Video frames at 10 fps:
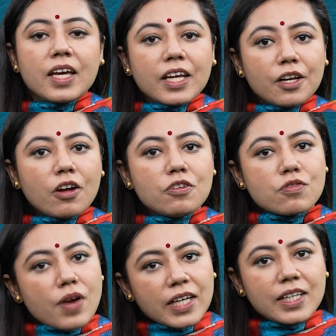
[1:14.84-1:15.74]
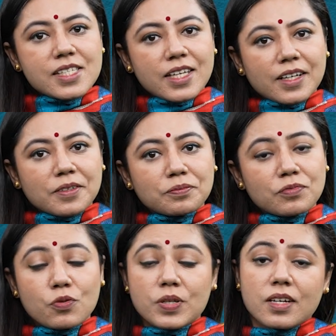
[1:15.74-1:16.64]
Elon rightly said,
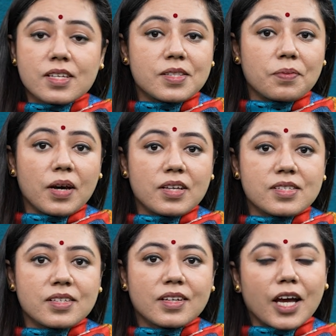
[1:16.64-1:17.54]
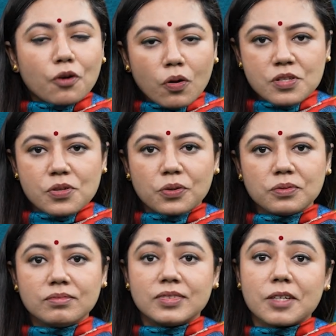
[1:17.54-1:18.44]
Twitter is the worst and also
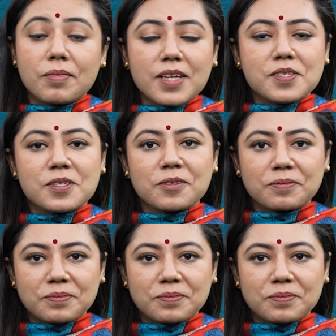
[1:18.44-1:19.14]
the best.